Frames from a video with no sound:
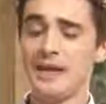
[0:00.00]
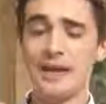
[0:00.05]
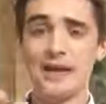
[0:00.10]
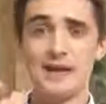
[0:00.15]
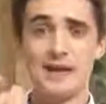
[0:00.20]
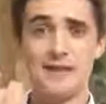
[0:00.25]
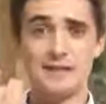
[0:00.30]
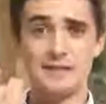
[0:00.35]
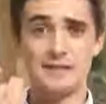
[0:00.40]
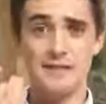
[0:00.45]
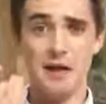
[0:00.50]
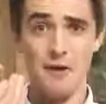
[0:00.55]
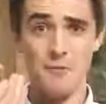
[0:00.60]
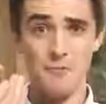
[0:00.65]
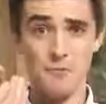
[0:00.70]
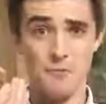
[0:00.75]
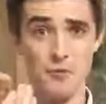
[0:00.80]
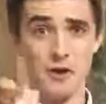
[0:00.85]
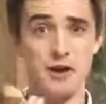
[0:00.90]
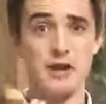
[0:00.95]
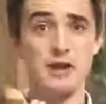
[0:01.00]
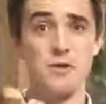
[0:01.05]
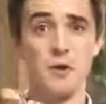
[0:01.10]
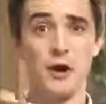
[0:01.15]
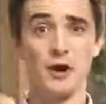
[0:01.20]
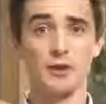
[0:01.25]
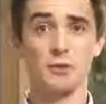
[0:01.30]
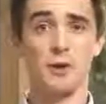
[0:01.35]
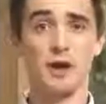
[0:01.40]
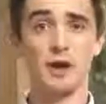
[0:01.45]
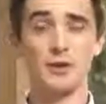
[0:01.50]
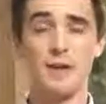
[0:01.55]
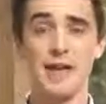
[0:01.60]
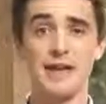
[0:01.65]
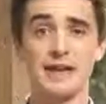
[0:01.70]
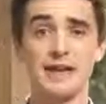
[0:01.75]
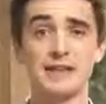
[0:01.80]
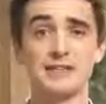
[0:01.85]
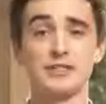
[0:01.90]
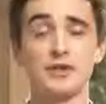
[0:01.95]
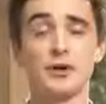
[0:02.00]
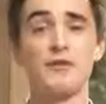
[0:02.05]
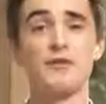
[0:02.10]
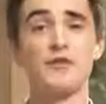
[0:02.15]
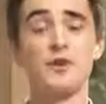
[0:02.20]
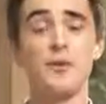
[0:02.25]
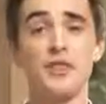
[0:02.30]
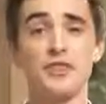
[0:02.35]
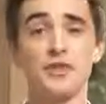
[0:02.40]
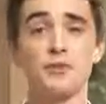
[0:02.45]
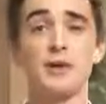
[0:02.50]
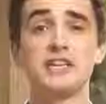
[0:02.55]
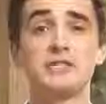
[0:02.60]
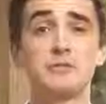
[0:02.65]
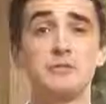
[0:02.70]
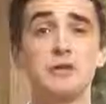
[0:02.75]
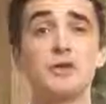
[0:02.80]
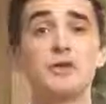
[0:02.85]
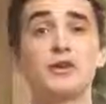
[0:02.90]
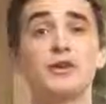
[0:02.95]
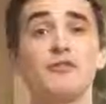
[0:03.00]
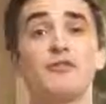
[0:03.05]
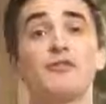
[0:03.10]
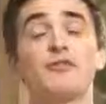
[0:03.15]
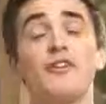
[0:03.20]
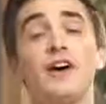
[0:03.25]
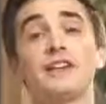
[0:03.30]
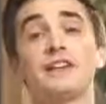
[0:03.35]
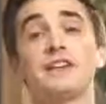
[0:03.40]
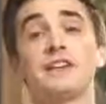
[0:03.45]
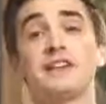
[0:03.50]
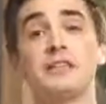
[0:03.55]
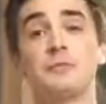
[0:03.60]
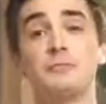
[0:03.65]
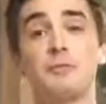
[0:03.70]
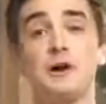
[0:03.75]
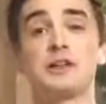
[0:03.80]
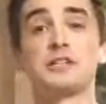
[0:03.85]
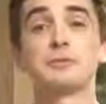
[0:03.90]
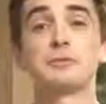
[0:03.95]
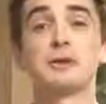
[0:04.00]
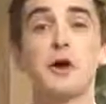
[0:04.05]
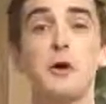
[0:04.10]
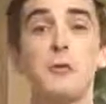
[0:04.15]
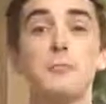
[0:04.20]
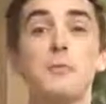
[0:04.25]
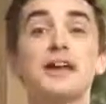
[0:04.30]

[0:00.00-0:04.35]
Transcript: It is really worthwhile making, so if you want the recipe, you can find it in the box below.